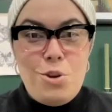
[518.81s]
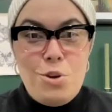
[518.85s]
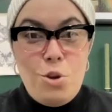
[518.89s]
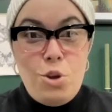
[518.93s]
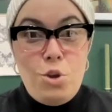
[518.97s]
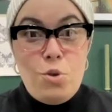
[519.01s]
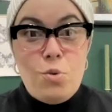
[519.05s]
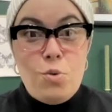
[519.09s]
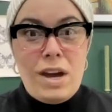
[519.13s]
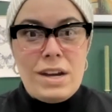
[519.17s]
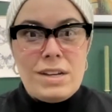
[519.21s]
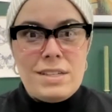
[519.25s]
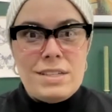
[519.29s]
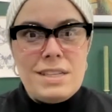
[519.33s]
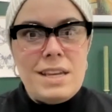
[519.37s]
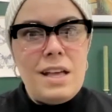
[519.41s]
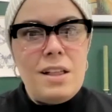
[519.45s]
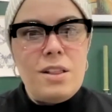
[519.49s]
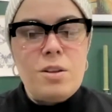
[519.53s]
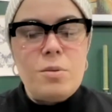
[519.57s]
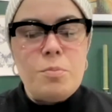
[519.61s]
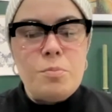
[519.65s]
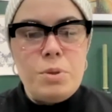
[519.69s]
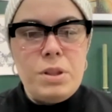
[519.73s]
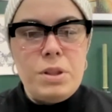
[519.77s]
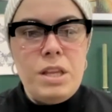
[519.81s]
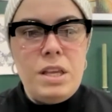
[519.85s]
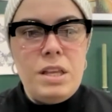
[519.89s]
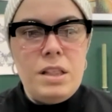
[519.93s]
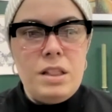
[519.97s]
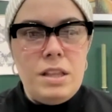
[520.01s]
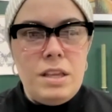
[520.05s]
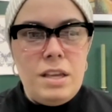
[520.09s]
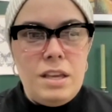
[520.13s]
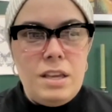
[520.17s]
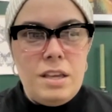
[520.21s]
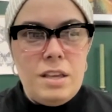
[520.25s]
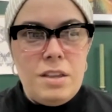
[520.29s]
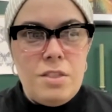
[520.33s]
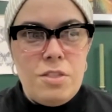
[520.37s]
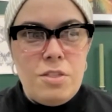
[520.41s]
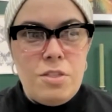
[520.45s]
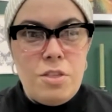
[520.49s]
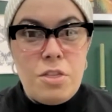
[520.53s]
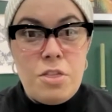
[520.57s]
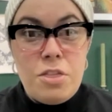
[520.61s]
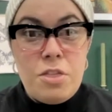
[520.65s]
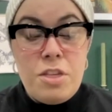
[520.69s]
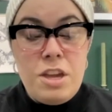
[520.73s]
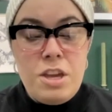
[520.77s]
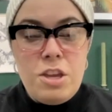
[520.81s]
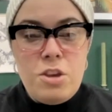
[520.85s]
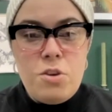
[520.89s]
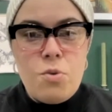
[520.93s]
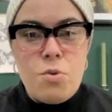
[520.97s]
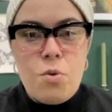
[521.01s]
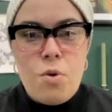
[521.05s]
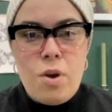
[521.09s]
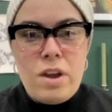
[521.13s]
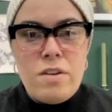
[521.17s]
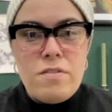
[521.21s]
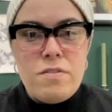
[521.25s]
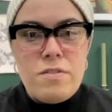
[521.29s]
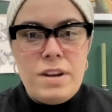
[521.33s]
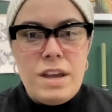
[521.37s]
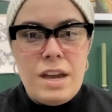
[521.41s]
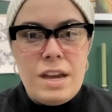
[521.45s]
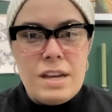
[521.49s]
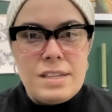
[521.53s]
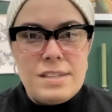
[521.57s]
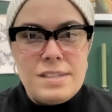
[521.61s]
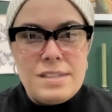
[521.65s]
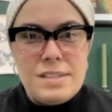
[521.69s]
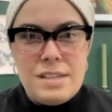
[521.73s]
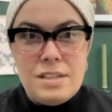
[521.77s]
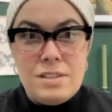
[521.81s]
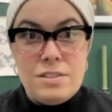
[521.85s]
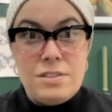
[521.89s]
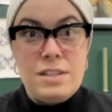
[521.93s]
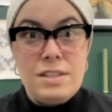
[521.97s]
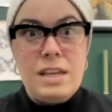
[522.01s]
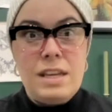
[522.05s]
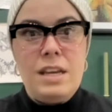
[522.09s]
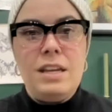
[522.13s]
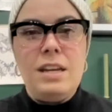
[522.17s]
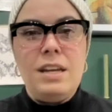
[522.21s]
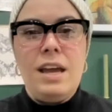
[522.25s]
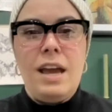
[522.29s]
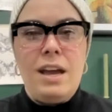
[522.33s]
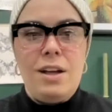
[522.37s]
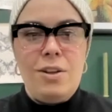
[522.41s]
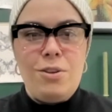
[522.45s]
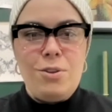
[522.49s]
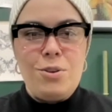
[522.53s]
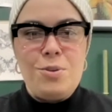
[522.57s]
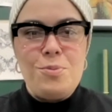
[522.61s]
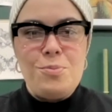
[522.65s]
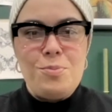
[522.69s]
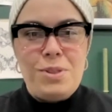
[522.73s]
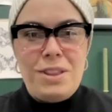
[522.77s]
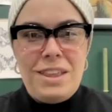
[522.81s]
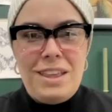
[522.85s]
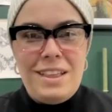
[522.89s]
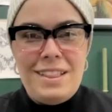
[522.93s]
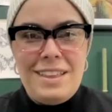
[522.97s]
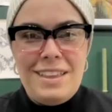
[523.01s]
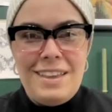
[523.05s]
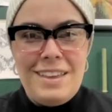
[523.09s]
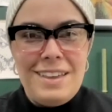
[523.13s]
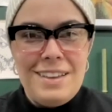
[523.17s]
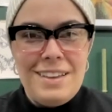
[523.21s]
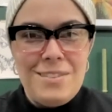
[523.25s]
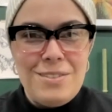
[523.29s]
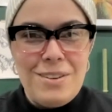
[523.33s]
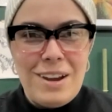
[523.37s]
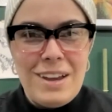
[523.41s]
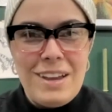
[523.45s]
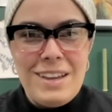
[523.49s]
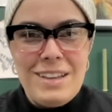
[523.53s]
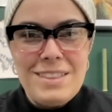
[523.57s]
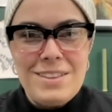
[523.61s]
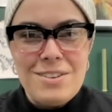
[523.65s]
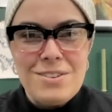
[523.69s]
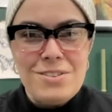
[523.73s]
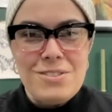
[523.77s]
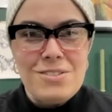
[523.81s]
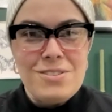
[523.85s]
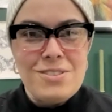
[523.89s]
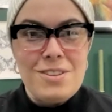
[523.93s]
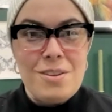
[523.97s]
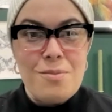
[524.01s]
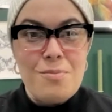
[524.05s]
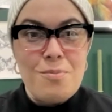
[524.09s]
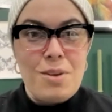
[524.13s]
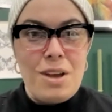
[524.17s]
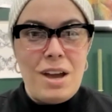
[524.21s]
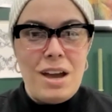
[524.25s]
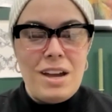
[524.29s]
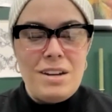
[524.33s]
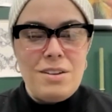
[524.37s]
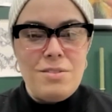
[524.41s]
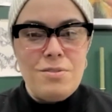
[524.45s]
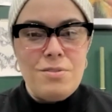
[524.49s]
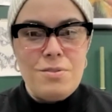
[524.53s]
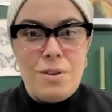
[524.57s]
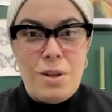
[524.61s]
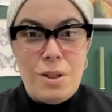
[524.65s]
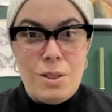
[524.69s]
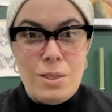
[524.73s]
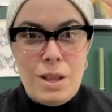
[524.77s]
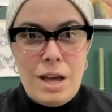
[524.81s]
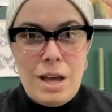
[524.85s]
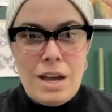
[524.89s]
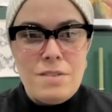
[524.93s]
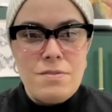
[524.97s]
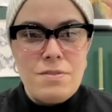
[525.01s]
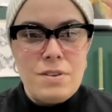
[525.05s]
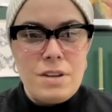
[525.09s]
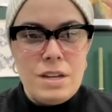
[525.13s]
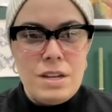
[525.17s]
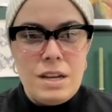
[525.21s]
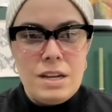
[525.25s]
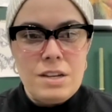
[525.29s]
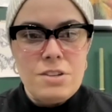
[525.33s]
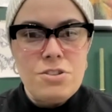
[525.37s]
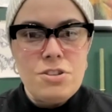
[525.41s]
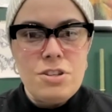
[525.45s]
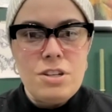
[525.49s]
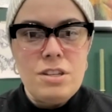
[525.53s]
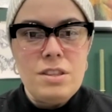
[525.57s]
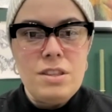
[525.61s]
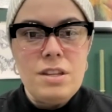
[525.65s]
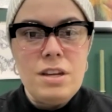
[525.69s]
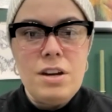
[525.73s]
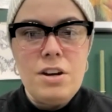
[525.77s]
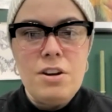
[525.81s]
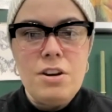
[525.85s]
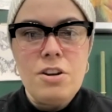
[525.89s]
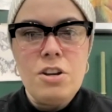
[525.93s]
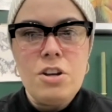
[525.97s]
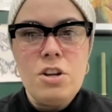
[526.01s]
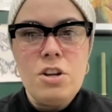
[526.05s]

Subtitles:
You exhale completely, the thing you crave next is to inhale completely, right? There's some kind of alive connection in there.